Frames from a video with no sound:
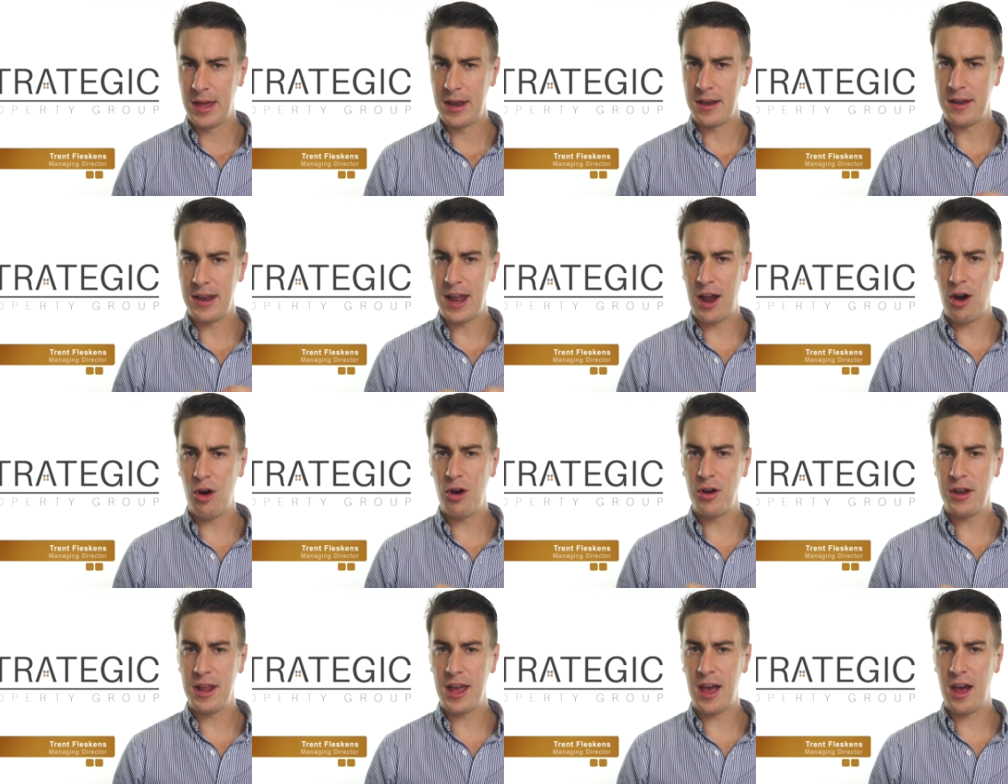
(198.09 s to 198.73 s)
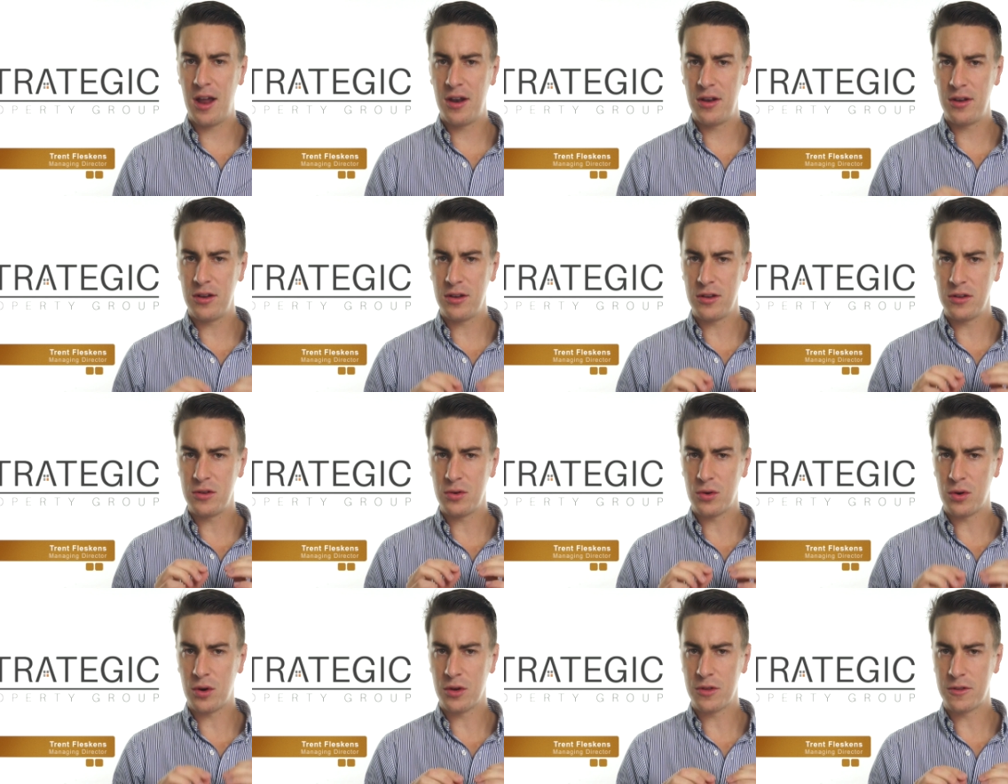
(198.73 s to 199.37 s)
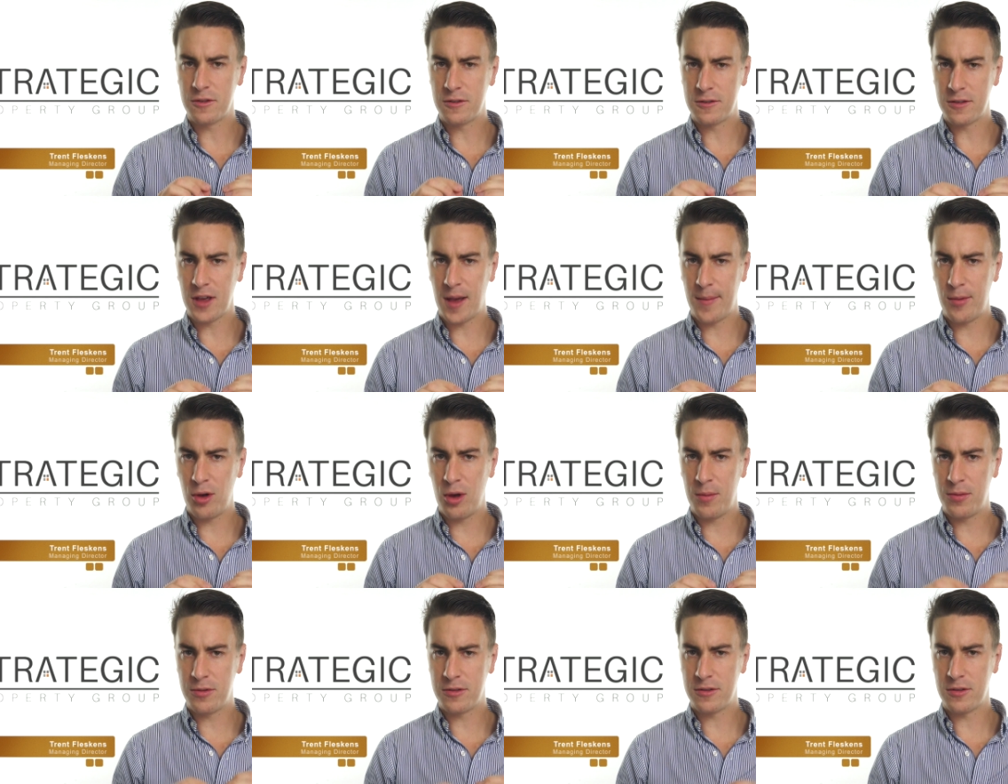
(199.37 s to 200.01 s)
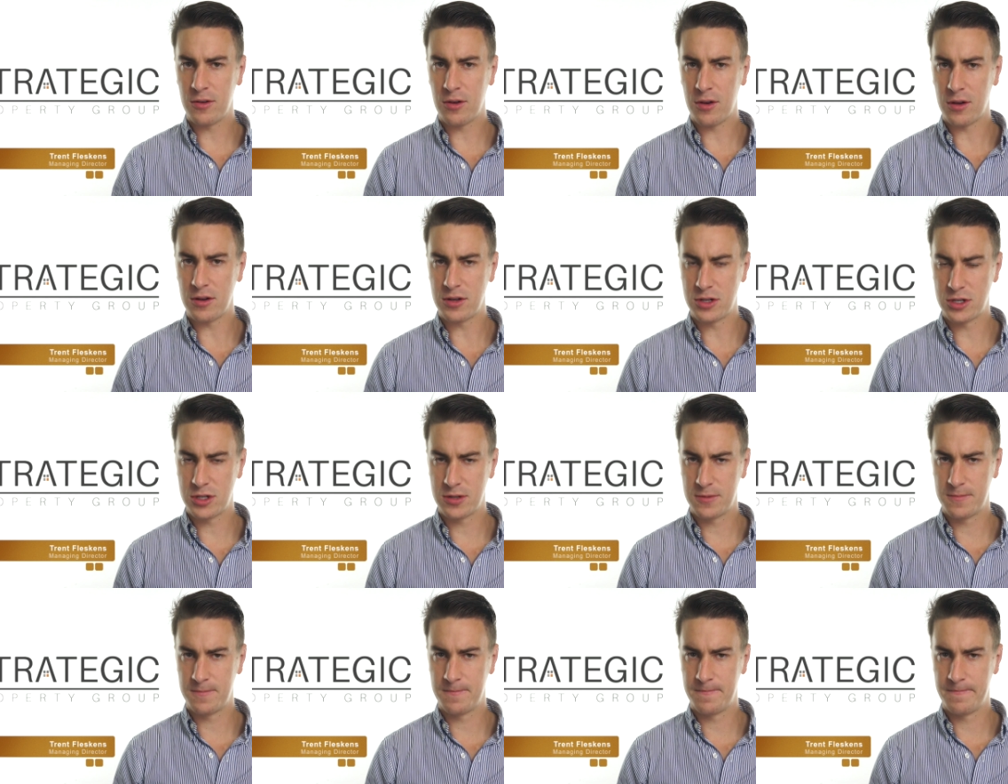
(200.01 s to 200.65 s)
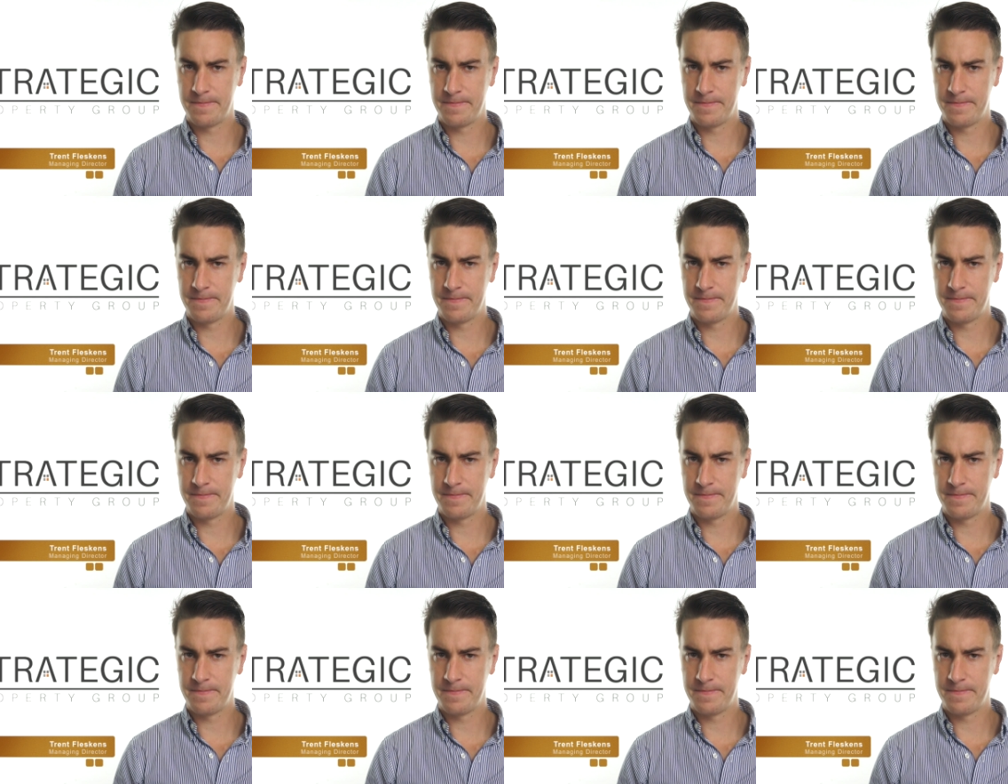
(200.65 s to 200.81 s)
Narrow down your suburb search.